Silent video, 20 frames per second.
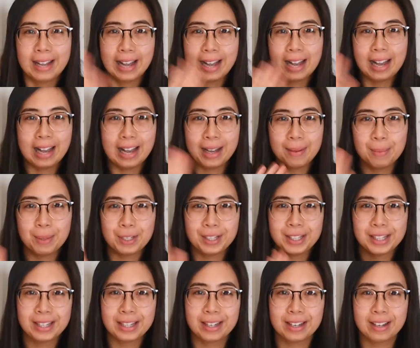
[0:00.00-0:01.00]
Hi boys
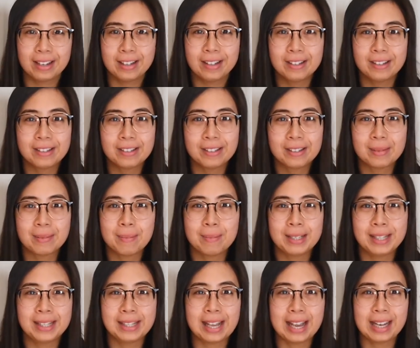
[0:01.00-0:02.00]
and girls,
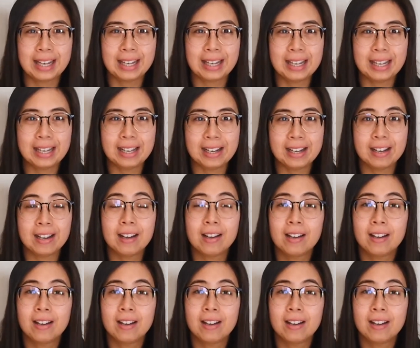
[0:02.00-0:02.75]
Miss Sang here.